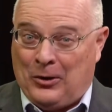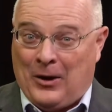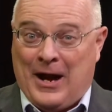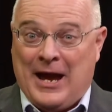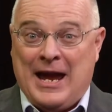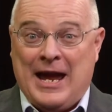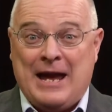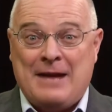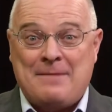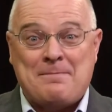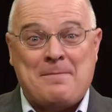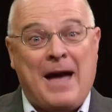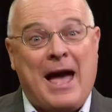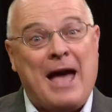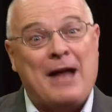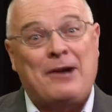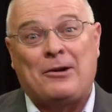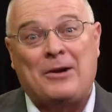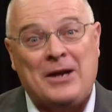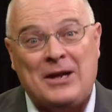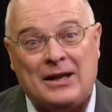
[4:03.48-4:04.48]
great
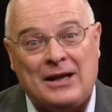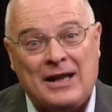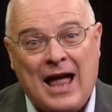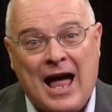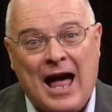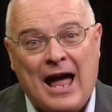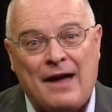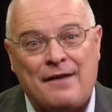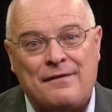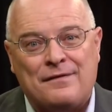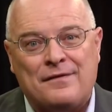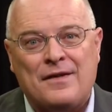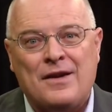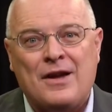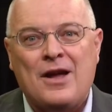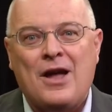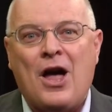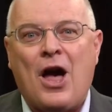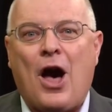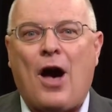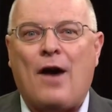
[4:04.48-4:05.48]
matter in life,
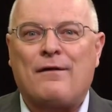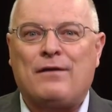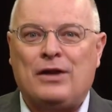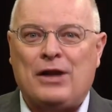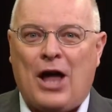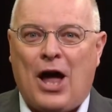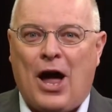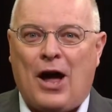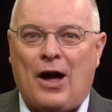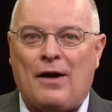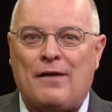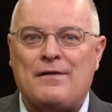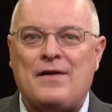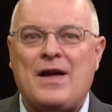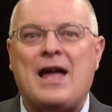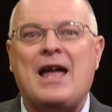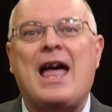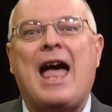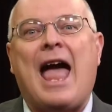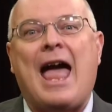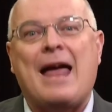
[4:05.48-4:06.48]
of
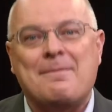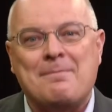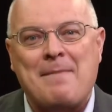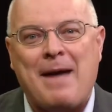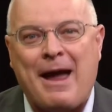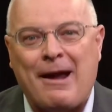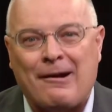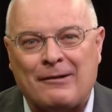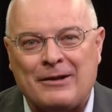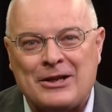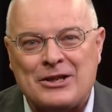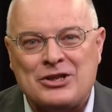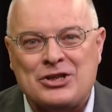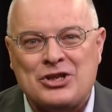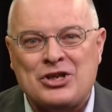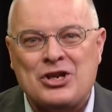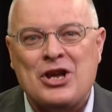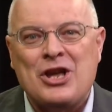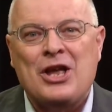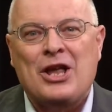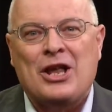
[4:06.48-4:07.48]
love and
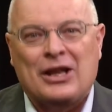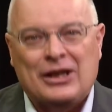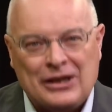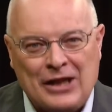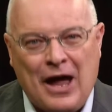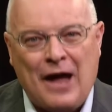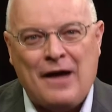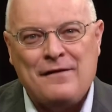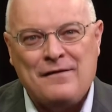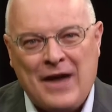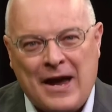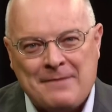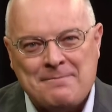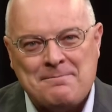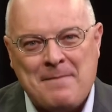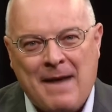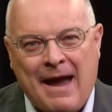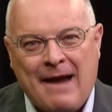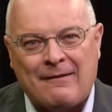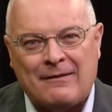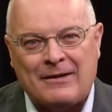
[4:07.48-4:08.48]
marriage. Love
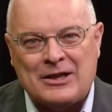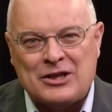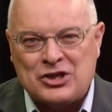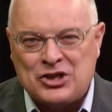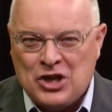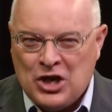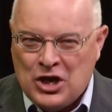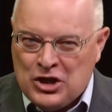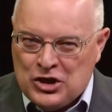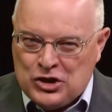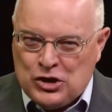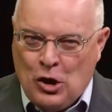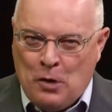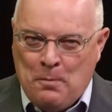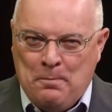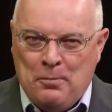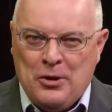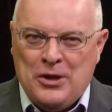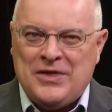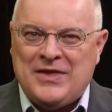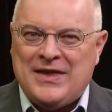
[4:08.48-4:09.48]
and marriage. So
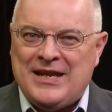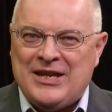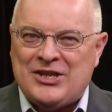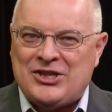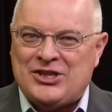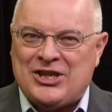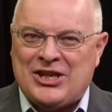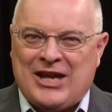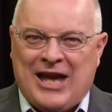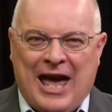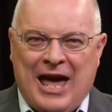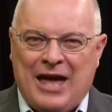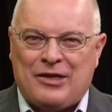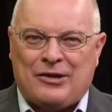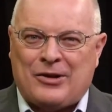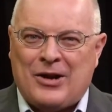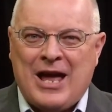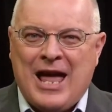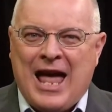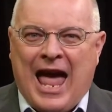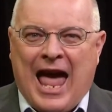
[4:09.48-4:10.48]
put these
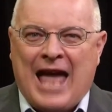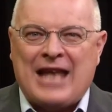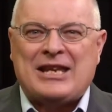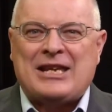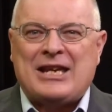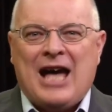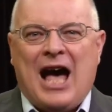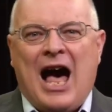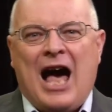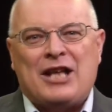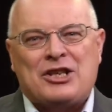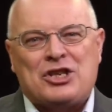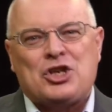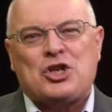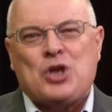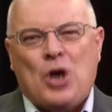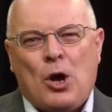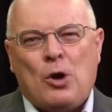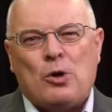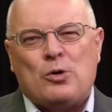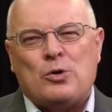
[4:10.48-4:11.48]
together, and God
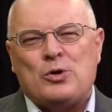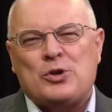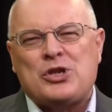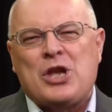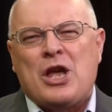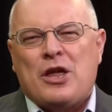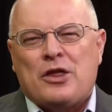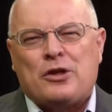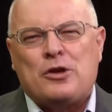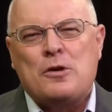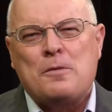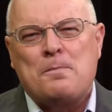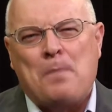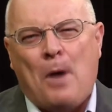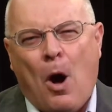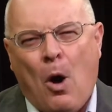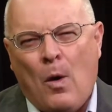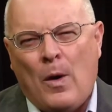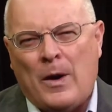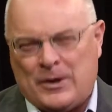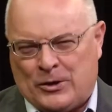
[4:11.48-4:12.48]
chose through
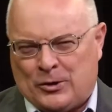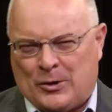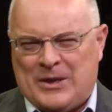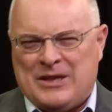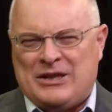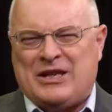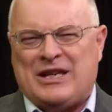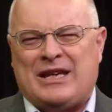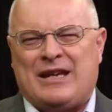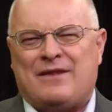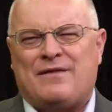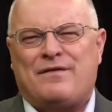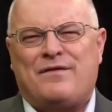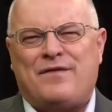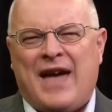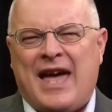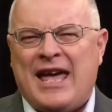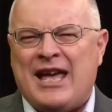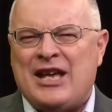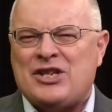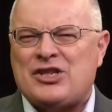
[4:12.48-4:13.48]
poetry to
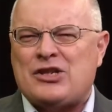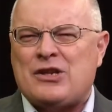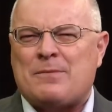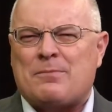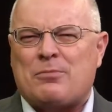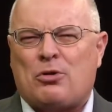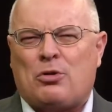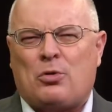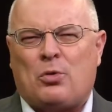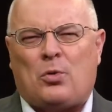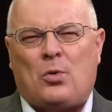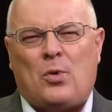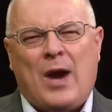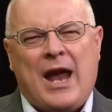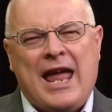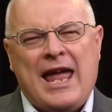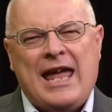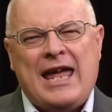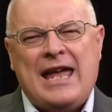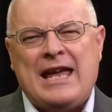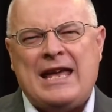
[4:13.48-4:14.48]
convey some
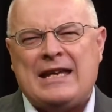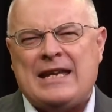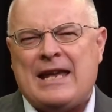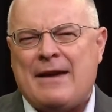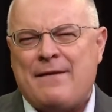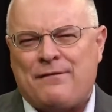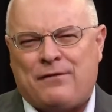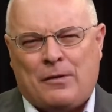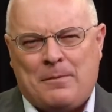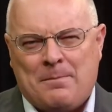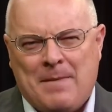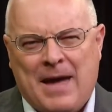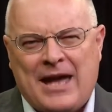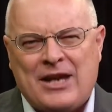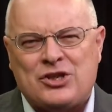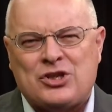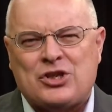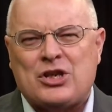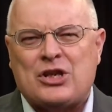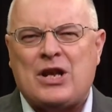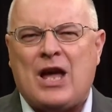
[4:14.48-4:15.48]
great
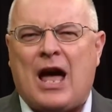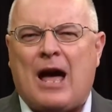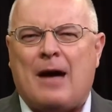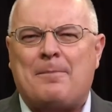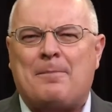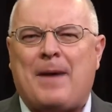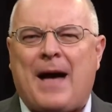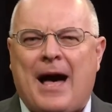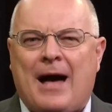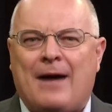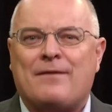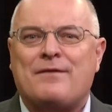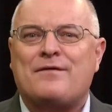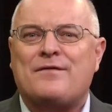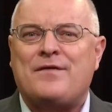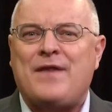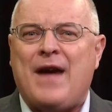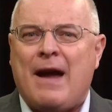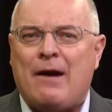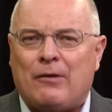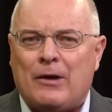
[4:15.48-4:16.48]
information about
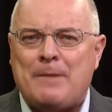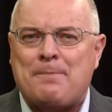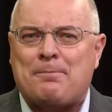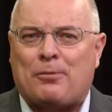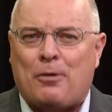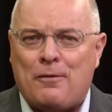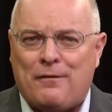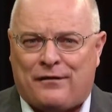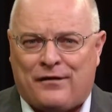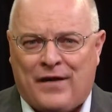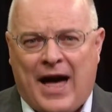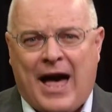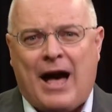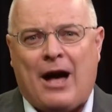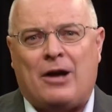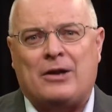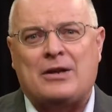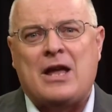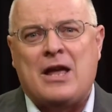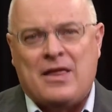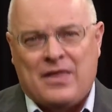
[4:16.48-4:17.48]
very
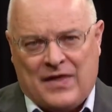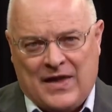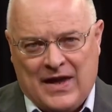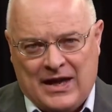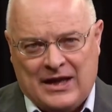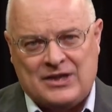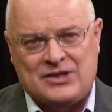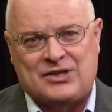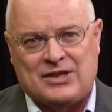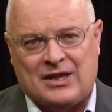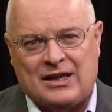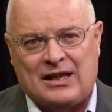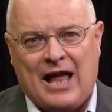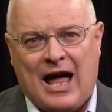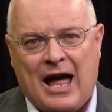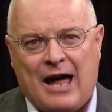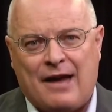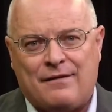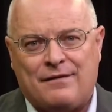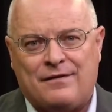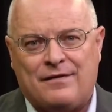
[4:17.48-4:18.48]
profound things in
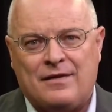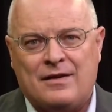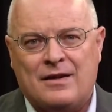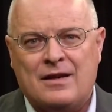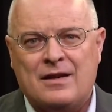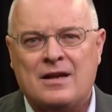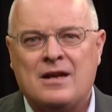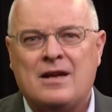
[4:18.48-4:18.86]
life